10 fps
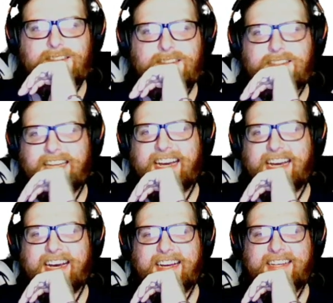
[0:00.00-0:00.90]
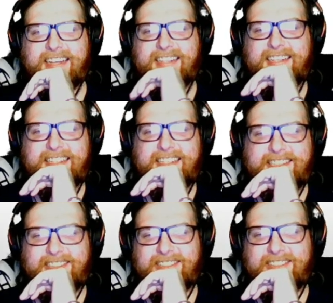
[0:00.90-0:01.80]
Yeah.
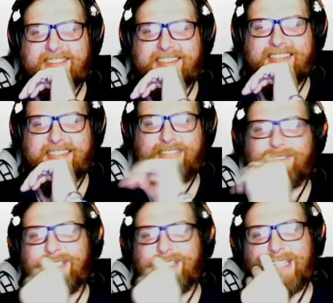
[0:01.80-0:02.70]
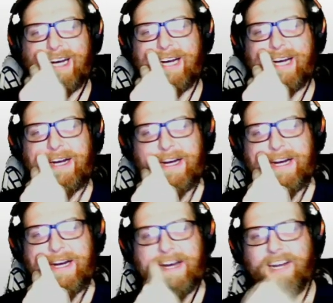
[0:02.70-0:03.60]
Dude, that's what we
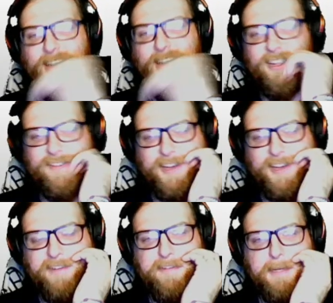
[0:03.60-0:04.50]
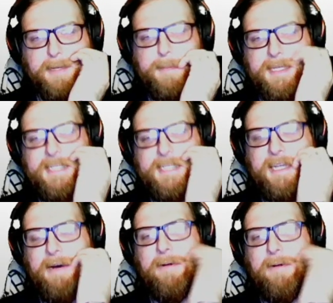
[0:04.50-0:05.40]
saw on our other video from a couple days
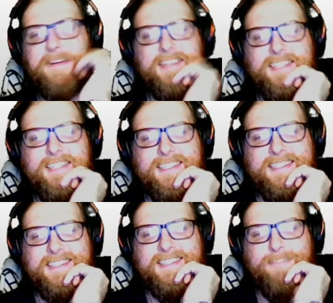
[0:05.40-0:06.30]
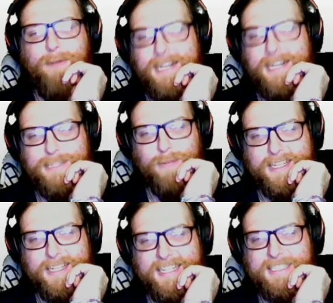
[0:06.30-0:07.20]
ago. What is
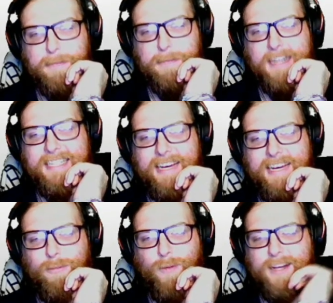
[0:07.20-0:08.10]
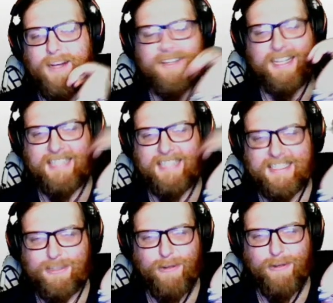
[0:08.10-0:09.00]
with that spiked hail? What, like, that's
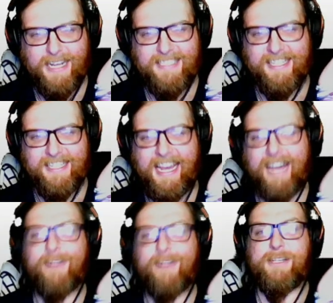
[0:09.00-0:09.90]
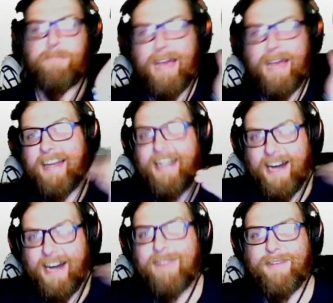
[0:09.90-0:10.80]
crazy. Hail is bad
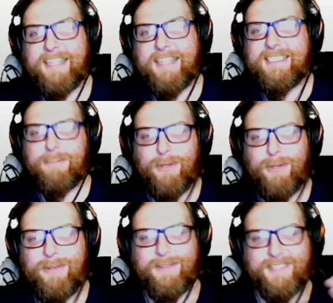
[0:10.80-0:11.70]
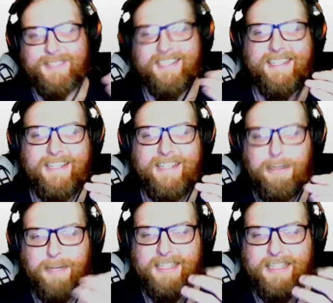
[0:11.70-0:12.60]
enough when it's smooth.
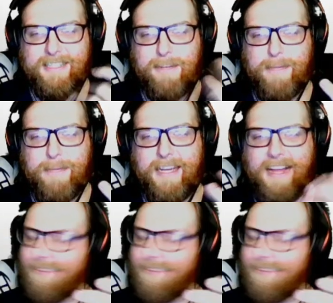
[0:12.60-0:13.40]
But these are big.